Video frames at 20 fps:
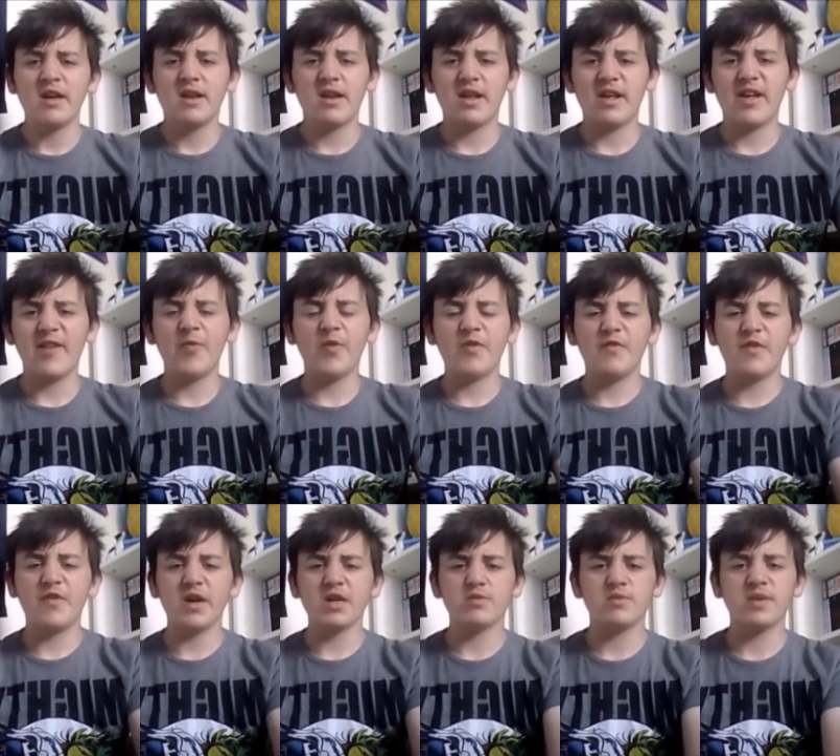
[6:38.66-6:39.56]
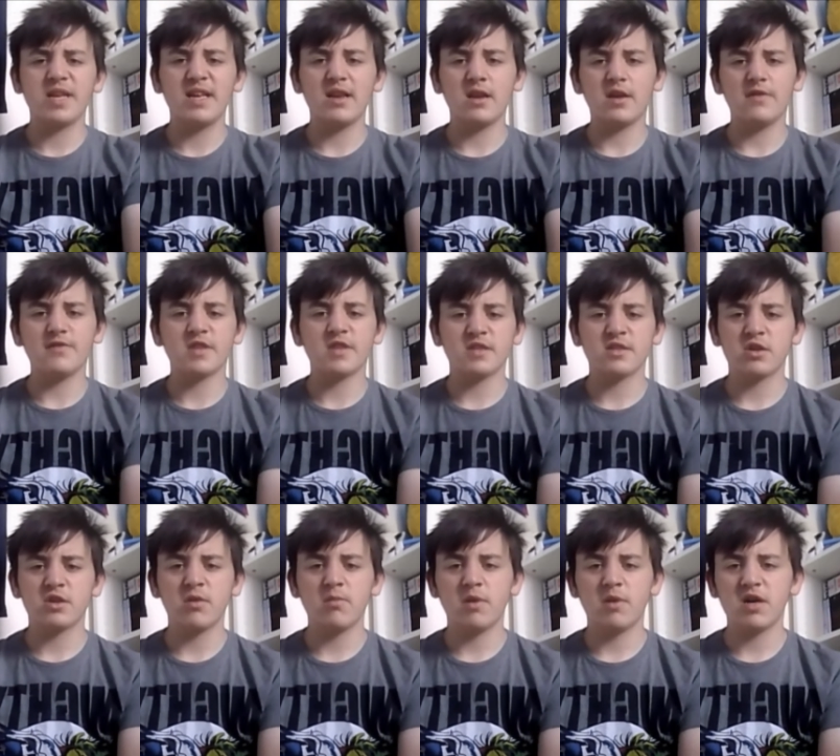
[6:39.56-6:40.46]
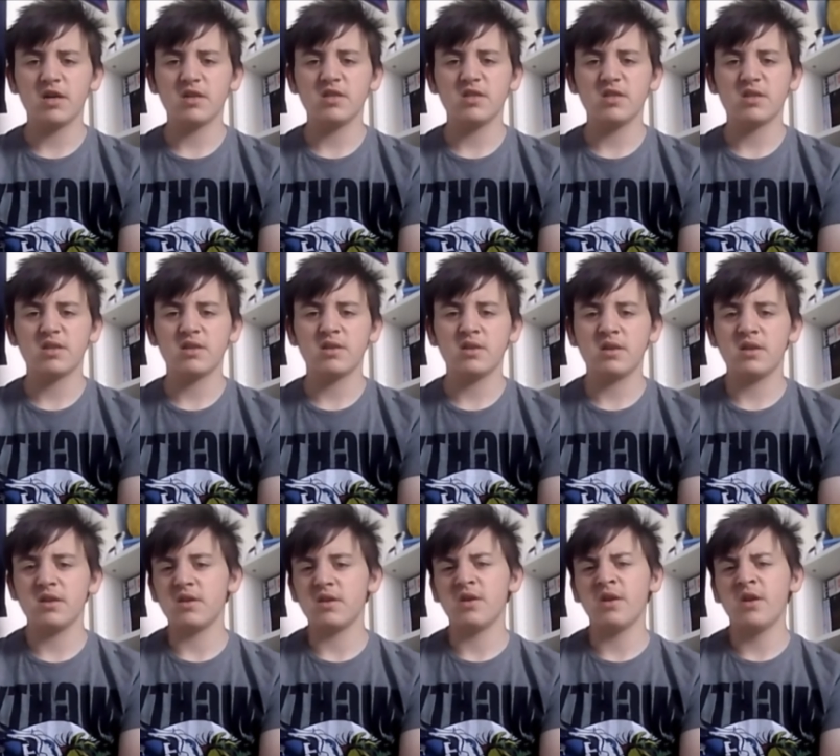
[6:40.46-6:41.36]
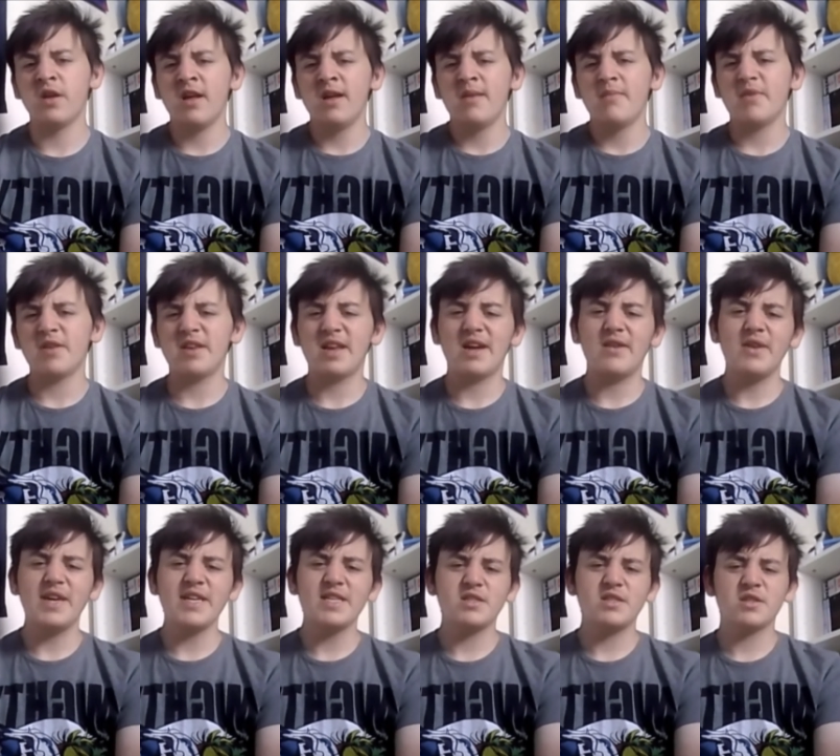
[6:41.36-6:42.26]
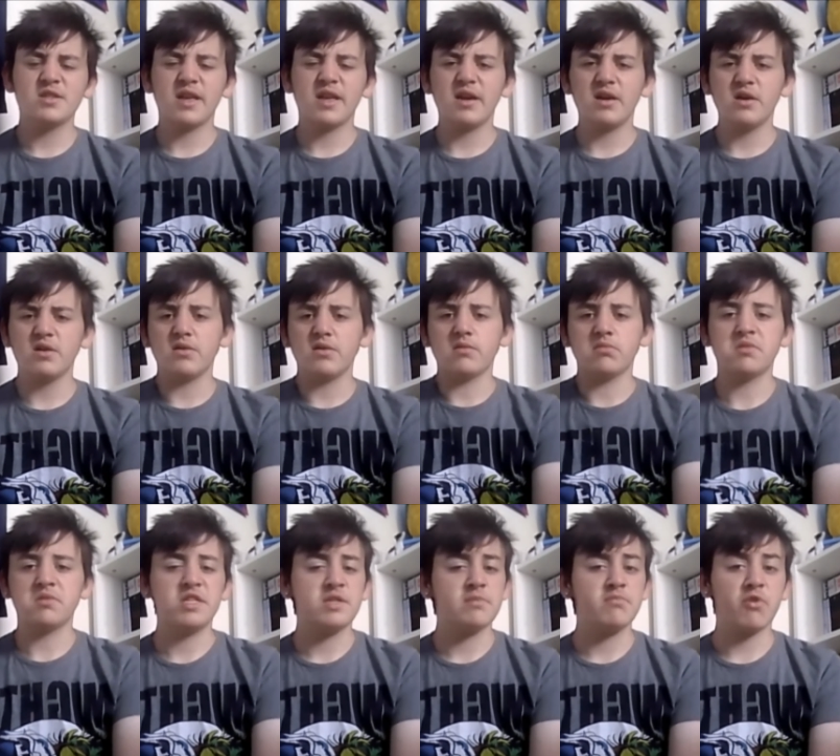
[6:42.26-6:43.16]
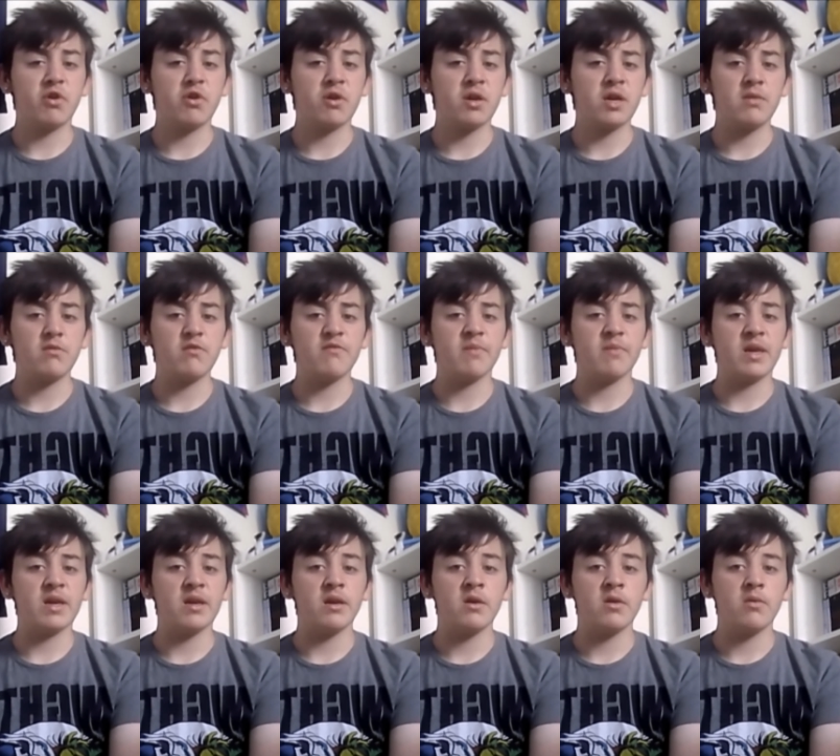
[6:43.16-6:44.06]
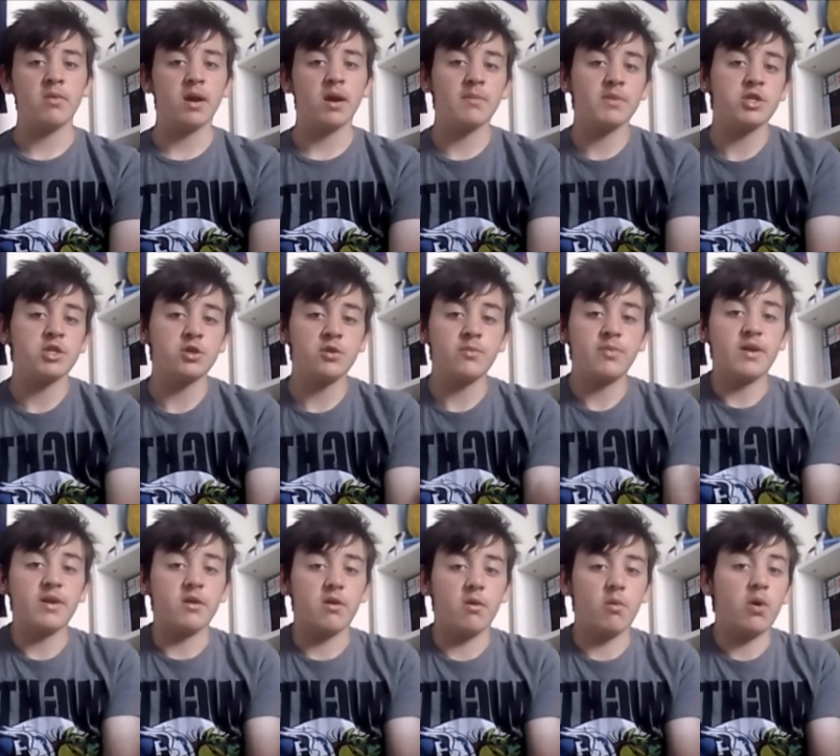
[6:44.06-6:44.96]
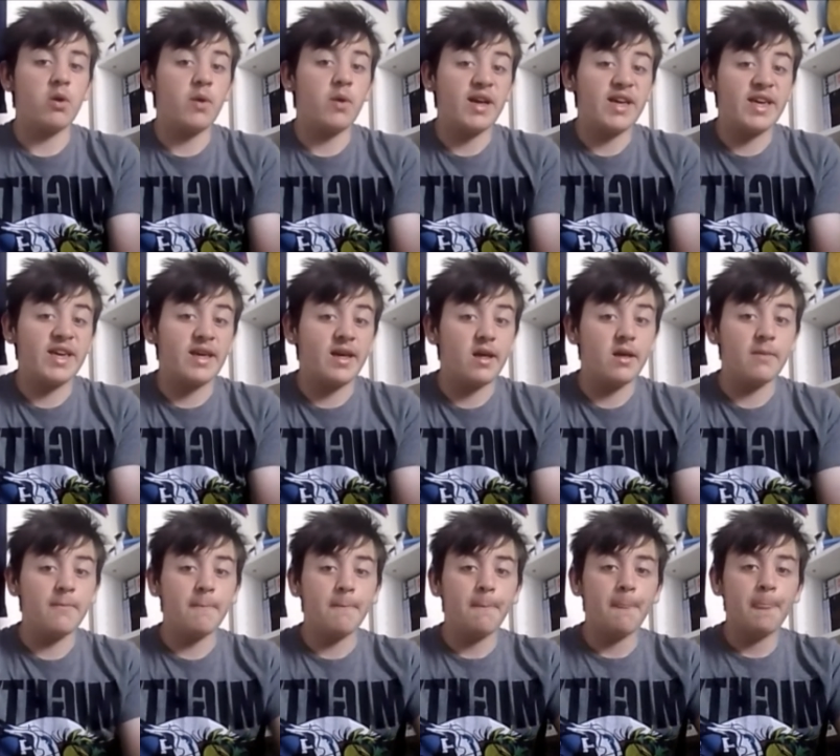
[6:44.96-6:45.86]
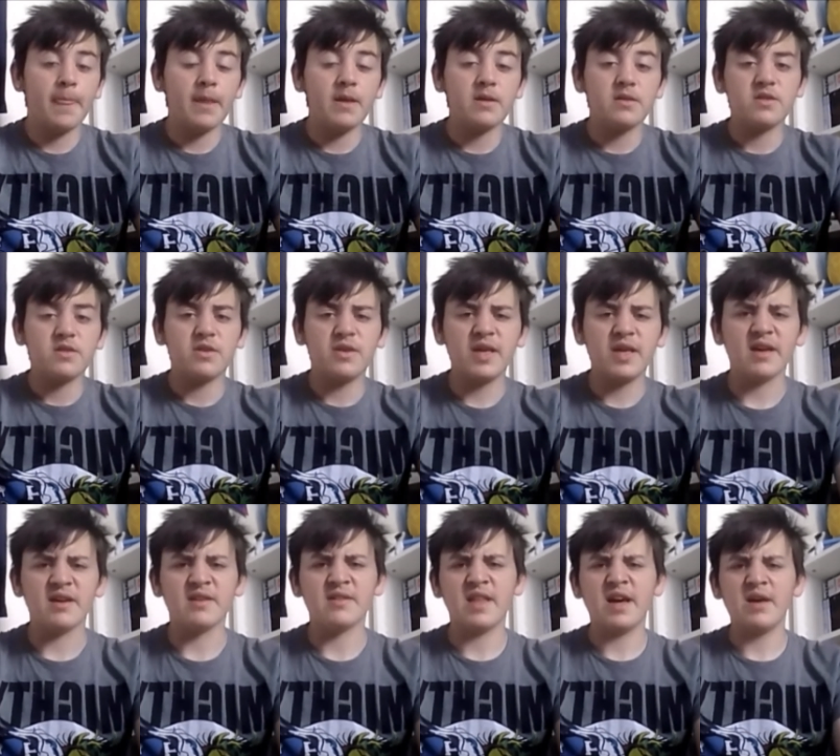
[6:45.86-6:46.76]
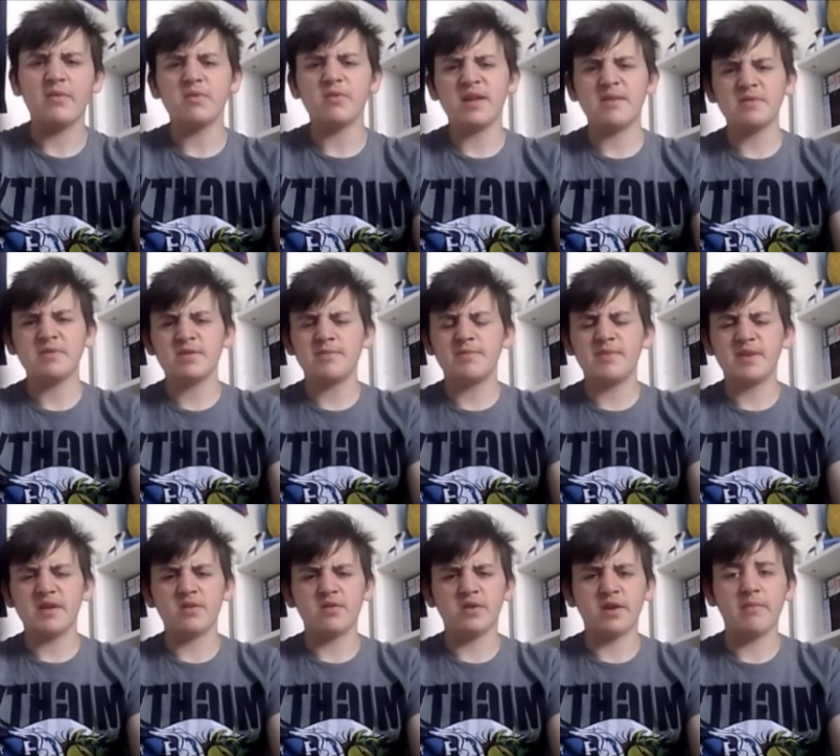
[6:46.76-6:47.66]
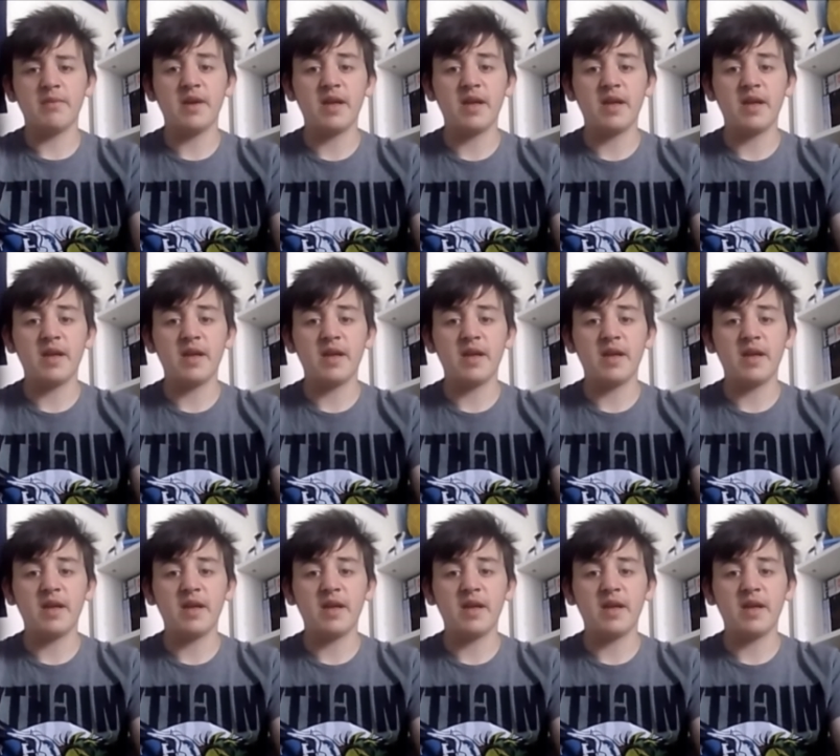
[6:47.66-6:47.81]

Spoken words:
Like in the first one, he loves her so much, and you know, but now he's just like, oh, she's broken up with me. Well, I'm a superhero. What do I care? So yeah, that was a bit annoying.